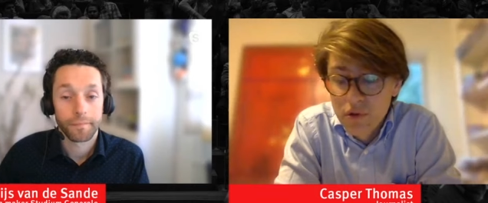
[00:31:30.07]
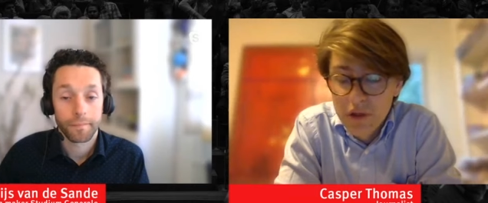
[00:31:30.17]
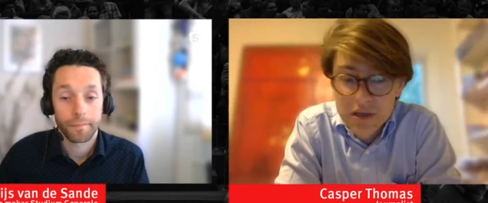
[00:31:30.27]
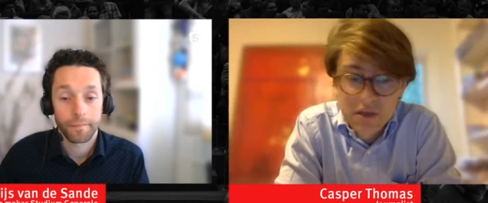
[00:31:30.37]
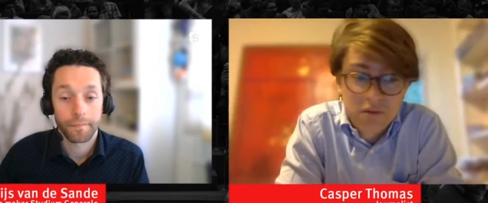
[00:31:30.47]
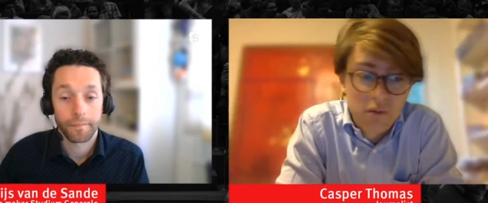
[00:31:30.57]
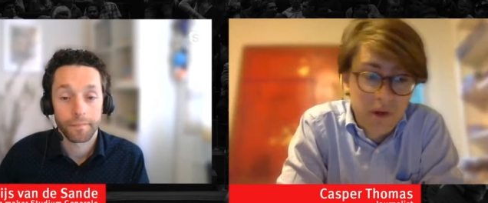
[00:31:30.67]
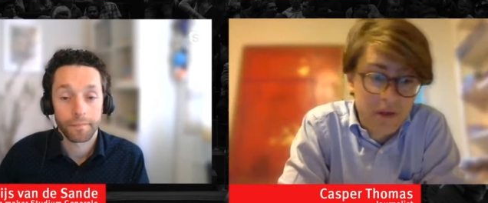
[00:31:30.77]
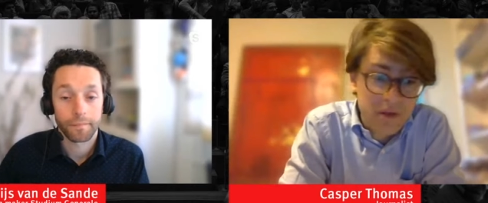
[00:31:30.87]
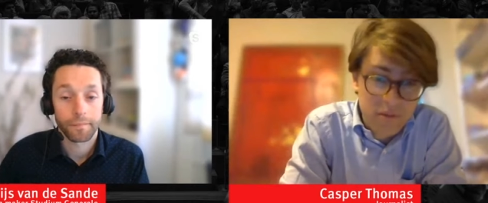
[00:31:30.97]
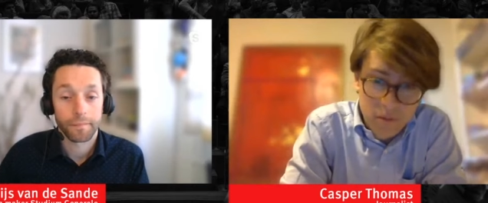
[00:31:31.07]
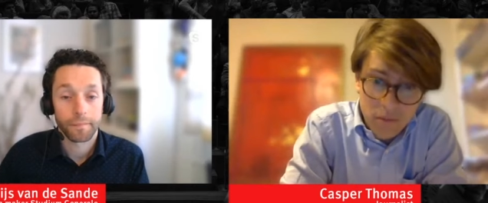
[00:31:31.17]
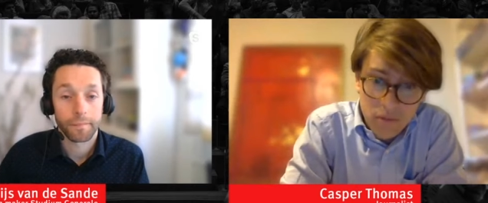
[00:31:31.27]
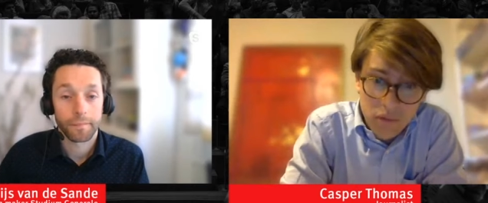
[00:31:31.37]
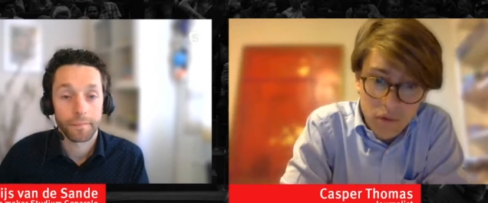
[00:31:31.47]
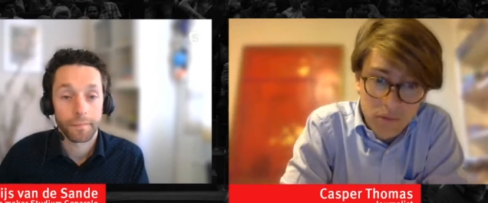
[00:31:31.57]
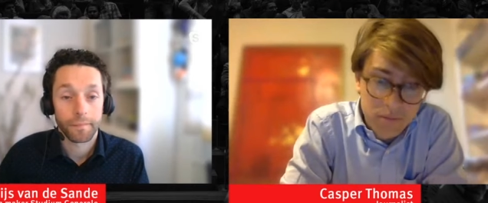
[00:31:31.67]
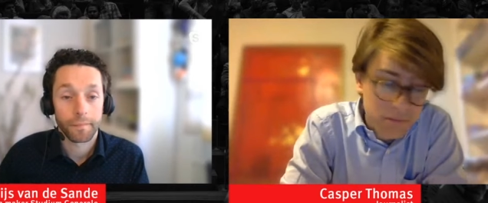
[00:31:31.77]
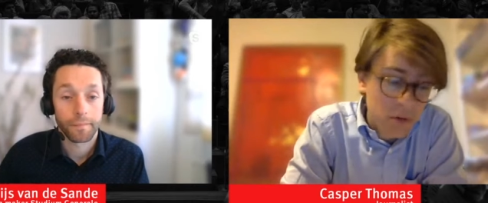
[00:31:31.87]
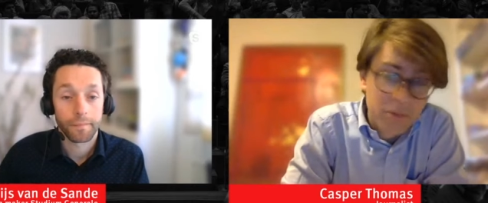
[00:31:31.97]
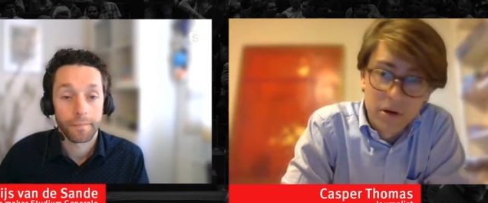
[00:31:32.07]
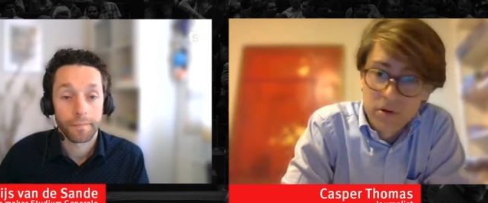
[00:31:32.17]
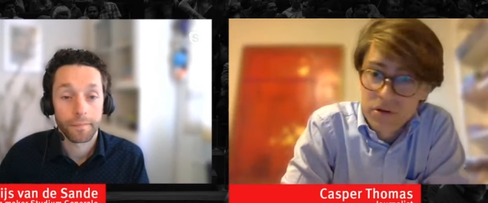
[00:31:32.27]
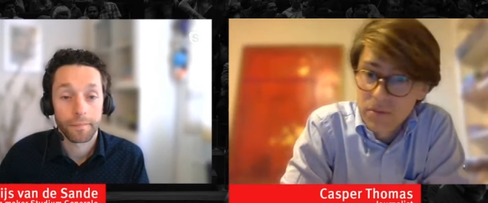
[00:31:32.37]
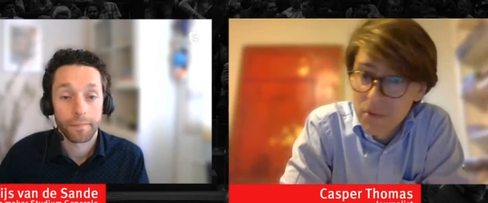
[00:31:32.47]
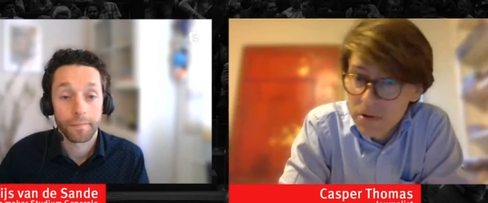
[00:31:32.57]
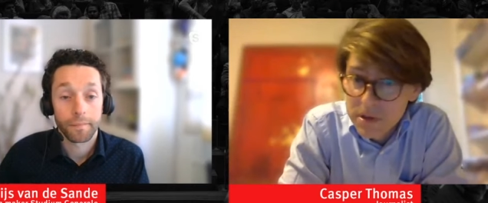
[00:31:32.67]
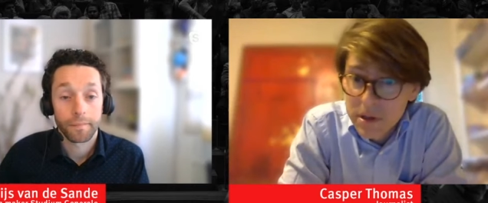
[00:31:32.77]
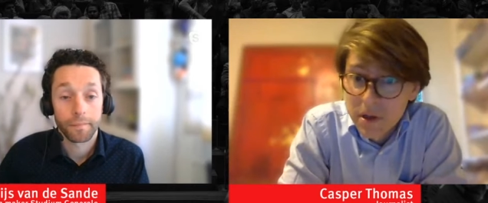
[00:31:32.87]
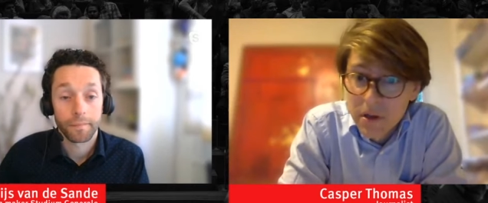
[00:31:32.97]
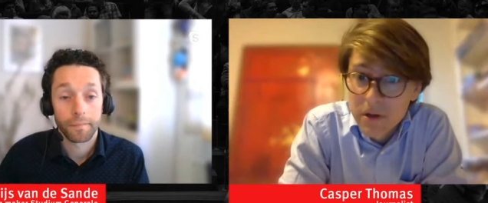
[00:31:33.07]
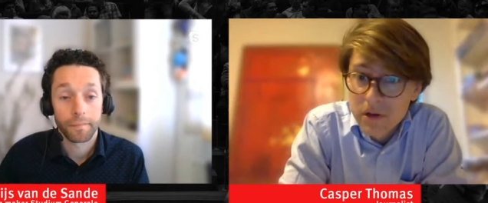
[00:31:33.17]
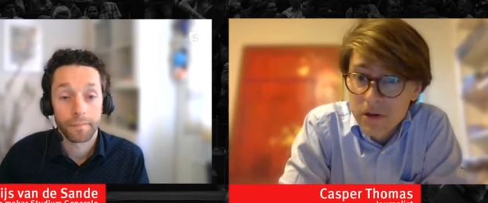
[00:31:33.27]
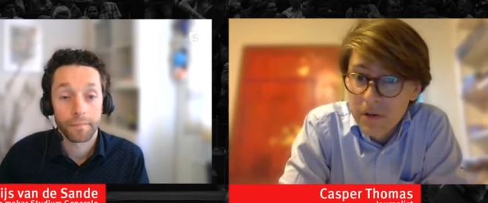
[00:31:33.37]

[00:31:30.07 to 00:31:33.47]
Speaker 1: to do this with broad popular support.